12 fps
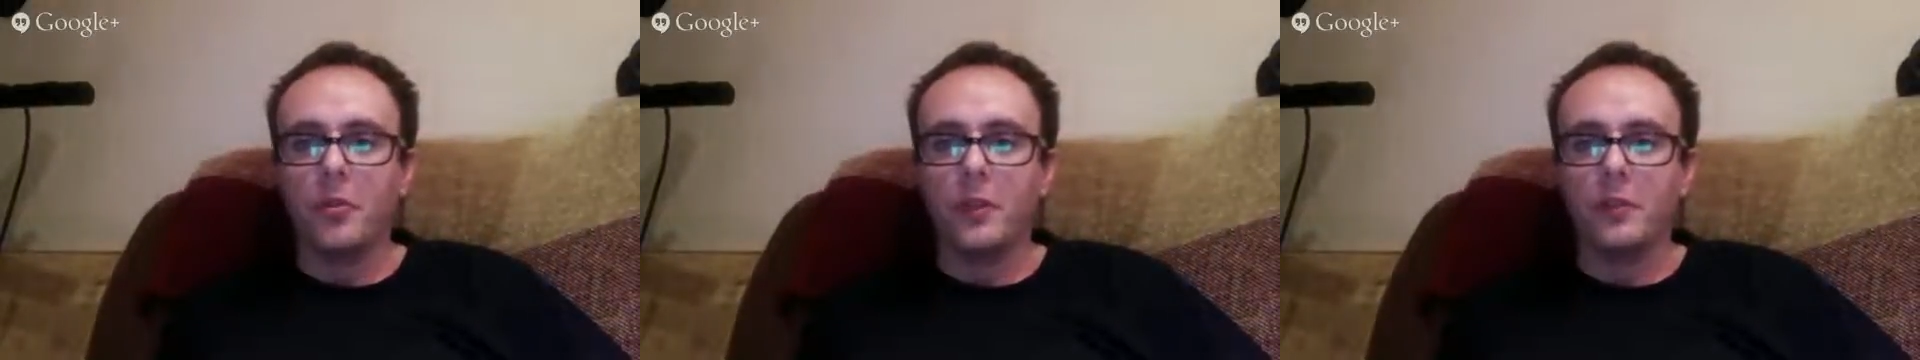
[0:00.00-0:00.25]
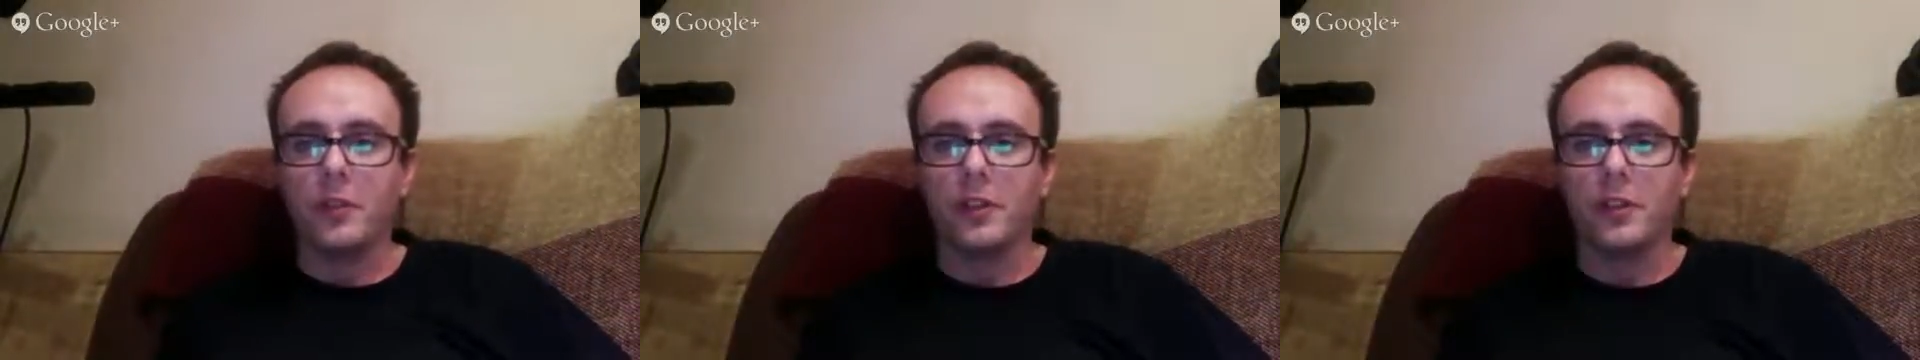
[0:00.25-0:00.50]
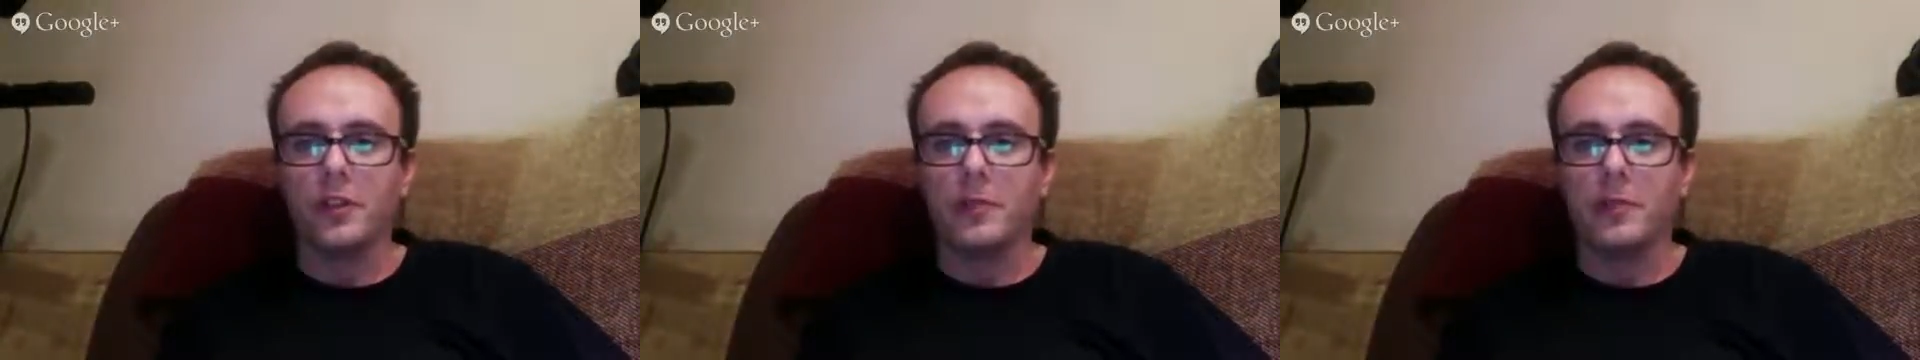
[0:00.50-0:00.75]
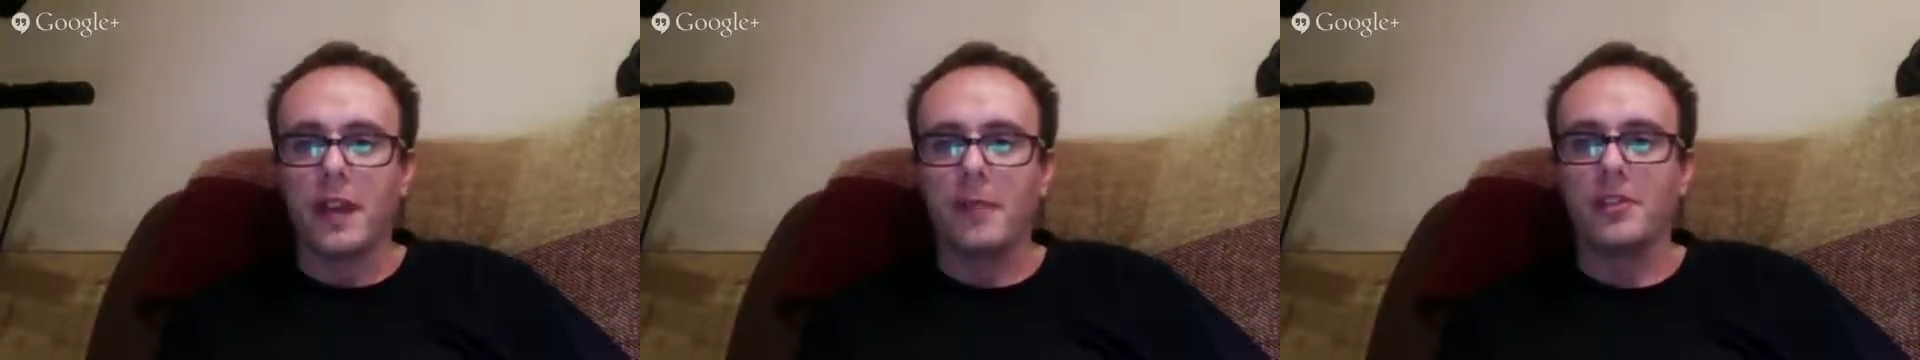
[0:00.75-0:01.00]
we would kind of be
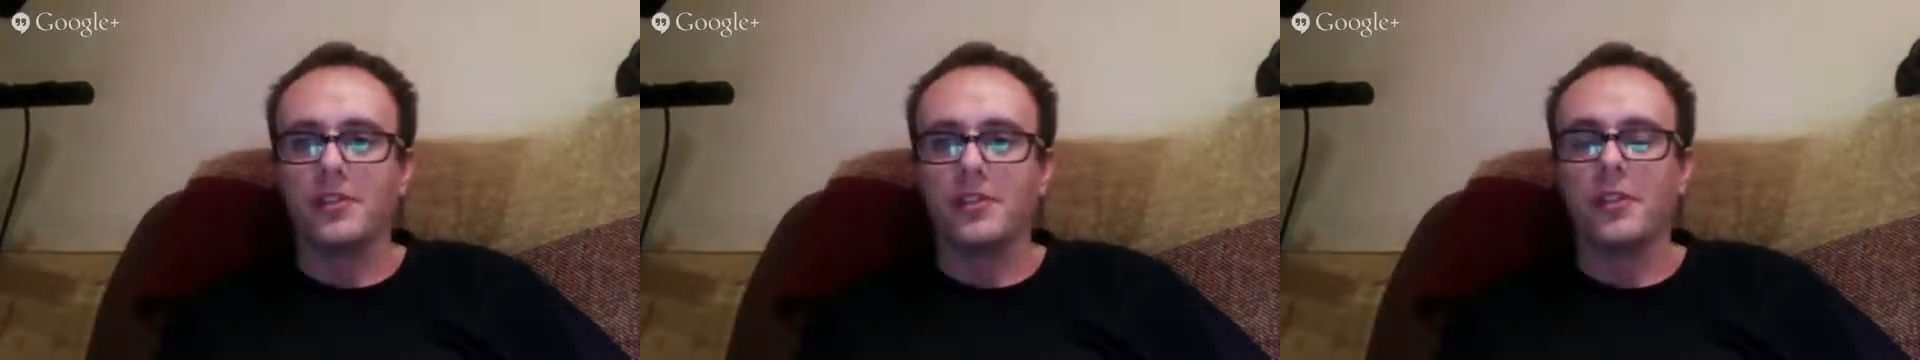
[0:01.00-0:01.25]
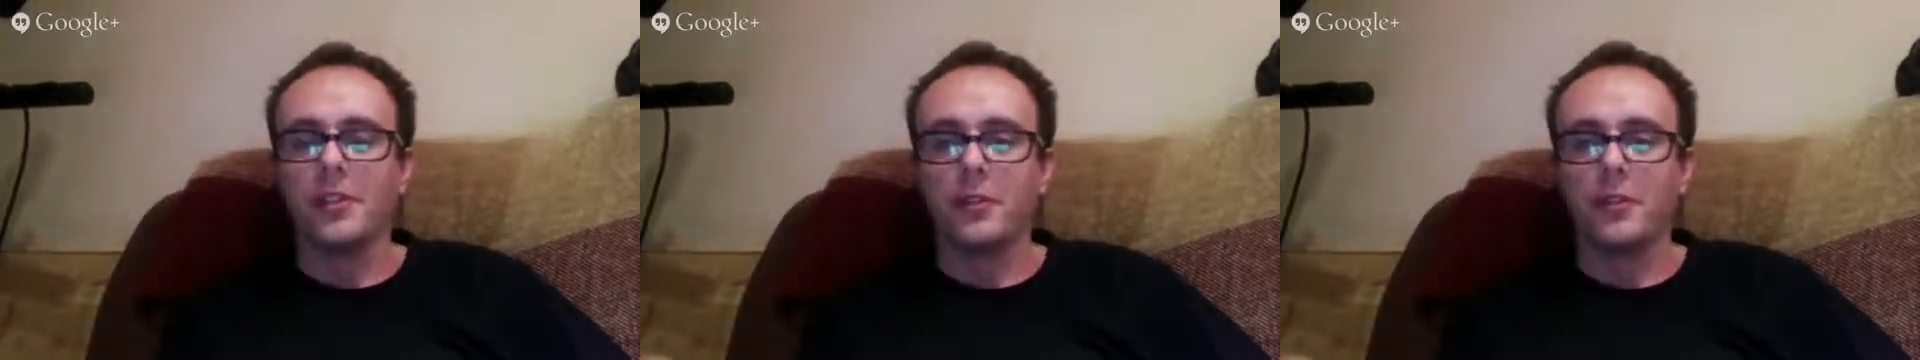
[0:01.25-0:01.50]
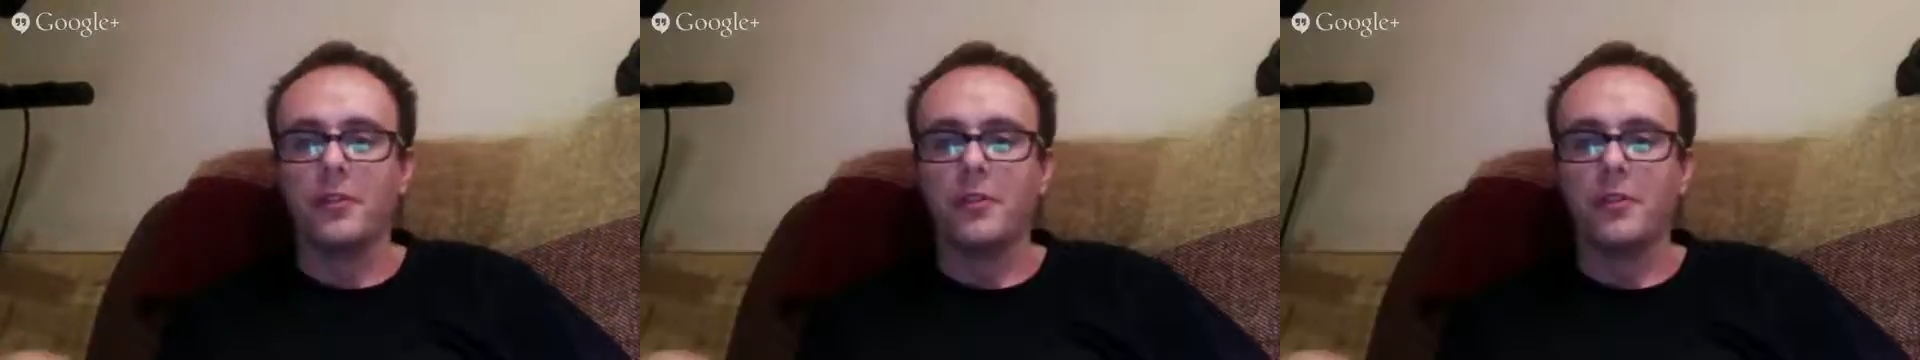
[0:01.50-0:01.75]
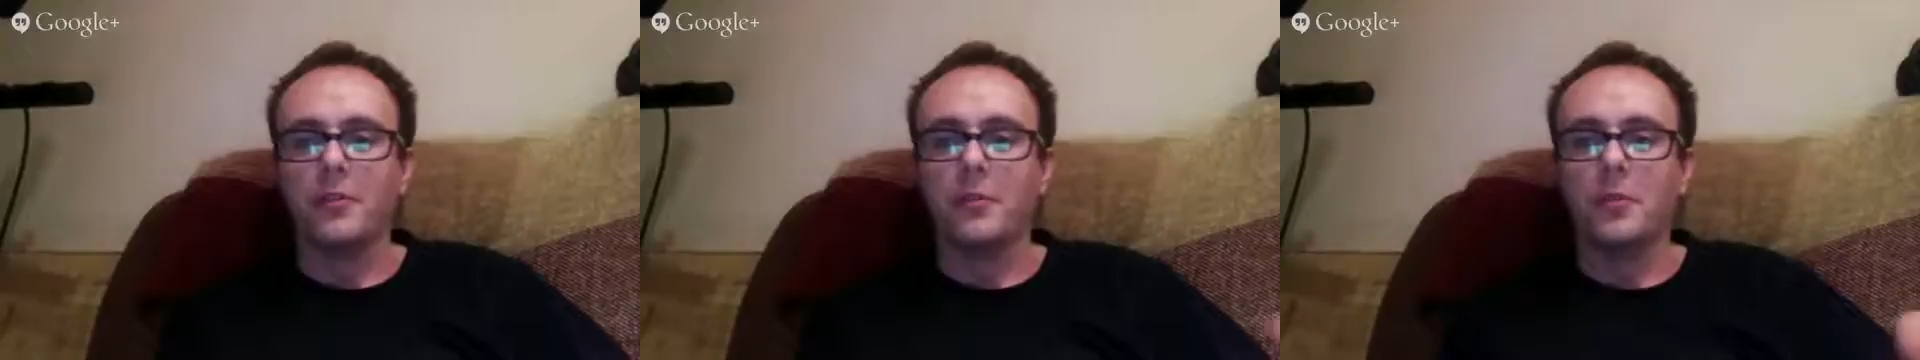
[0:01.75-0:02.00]
happy to sit on our own
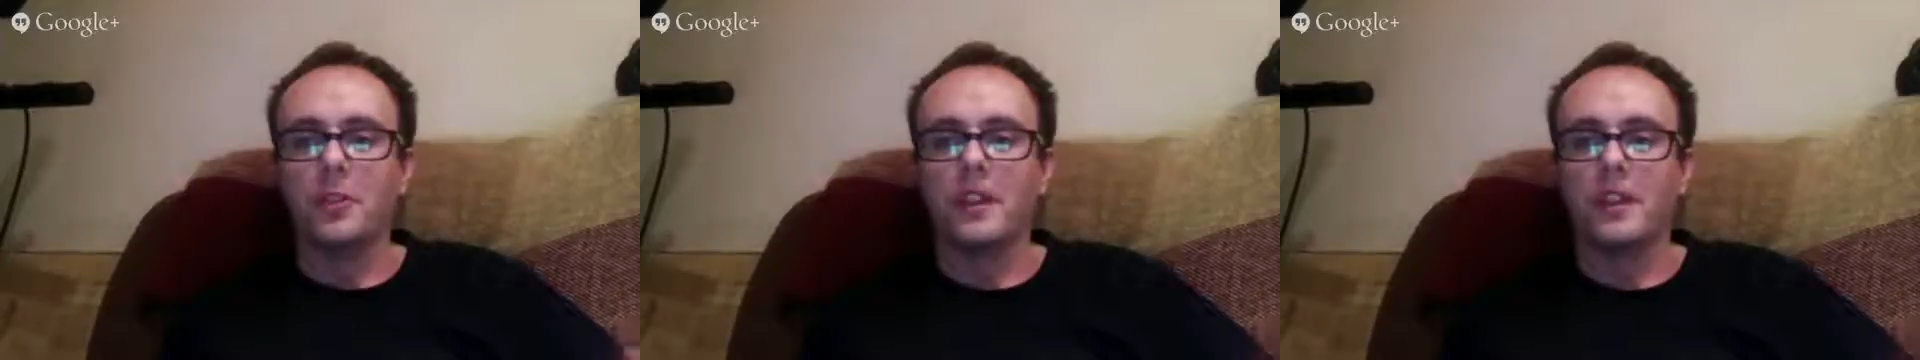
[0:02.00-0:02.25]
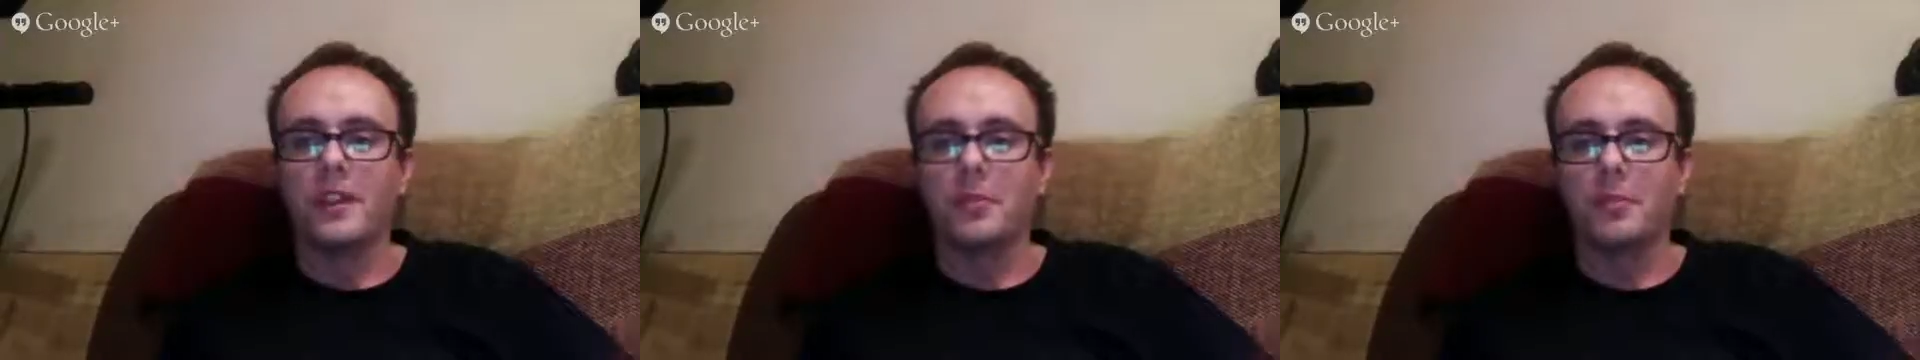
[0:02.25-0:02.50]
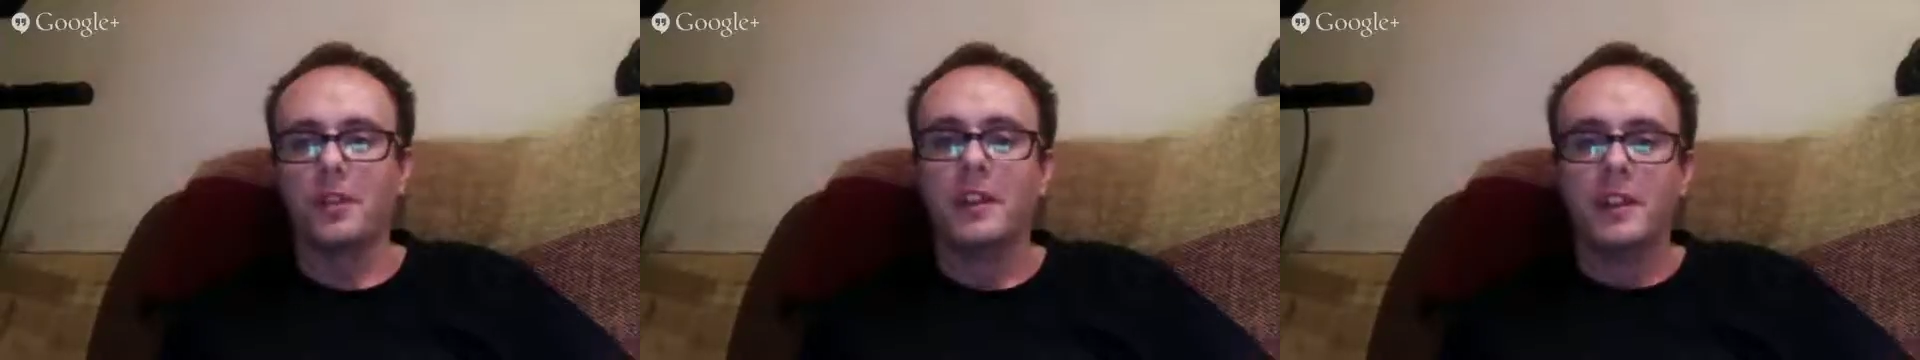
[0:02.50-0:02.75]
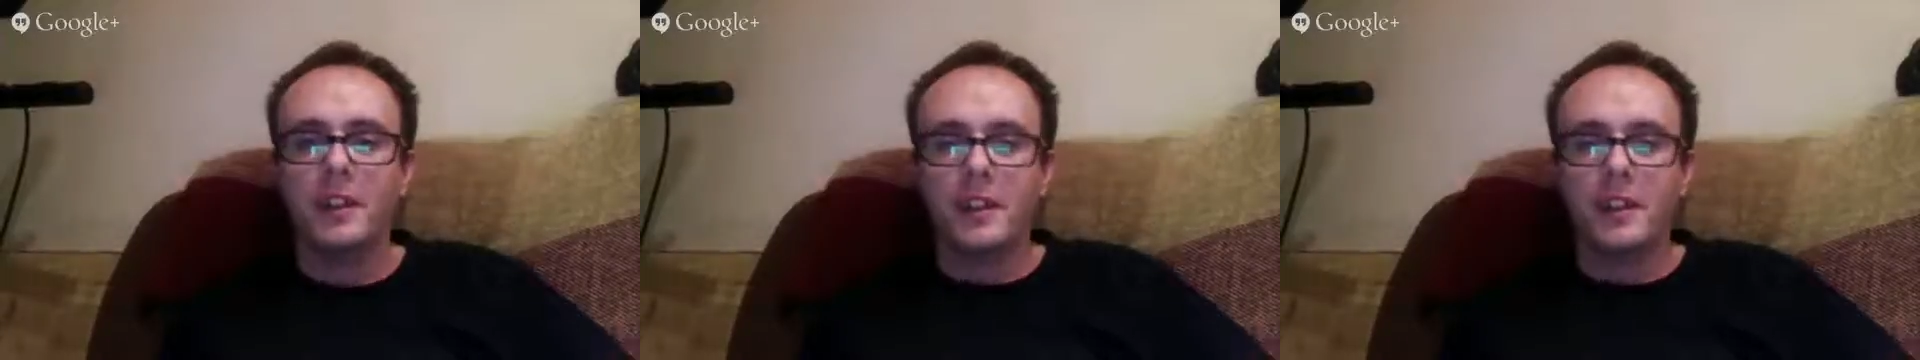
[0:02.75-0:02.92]
and work out how to play it,